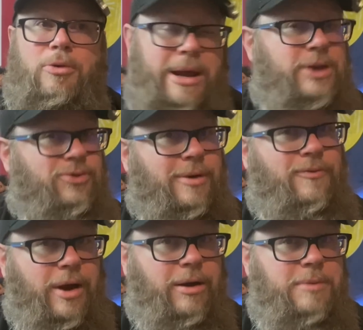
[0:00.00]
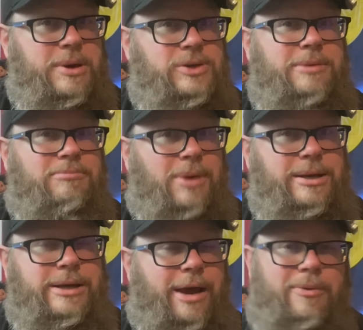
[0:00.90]
Makes for a very busy
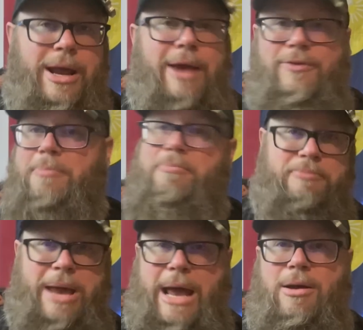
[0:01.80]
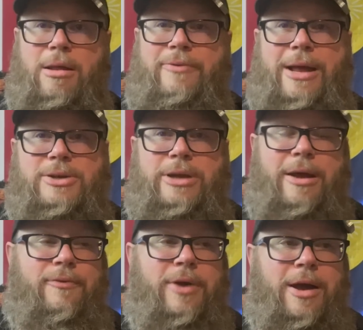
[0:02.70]
Monday when I have to pack all of that
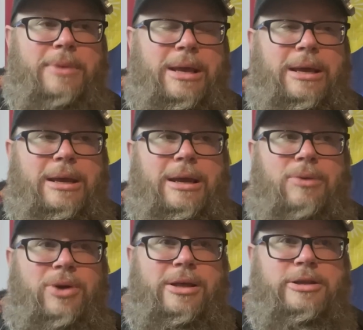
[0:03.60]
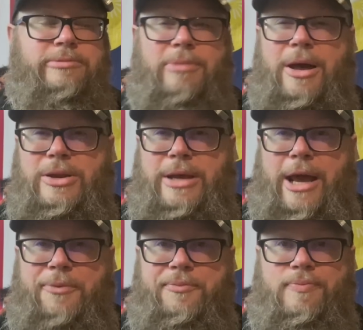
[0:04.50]
stuff up. Well, it's Monday.